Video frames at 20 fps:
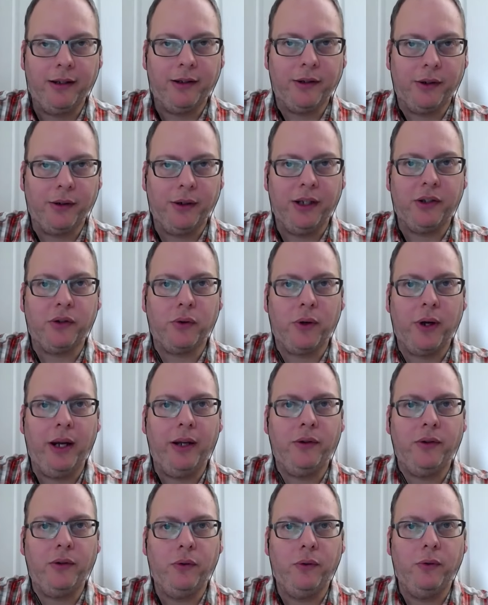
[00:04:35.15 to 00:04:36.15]
attorneys
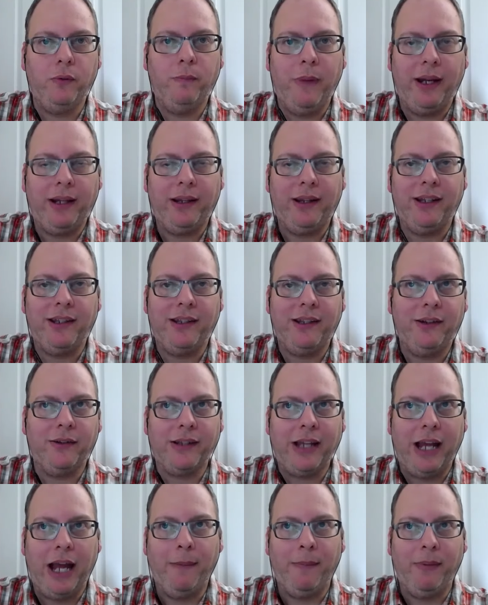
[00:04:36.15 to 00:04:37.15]
trying to make these
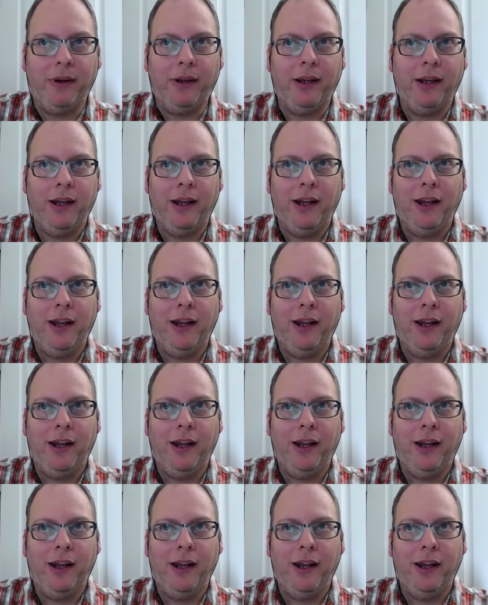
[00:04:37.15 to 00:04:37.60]
deals happen,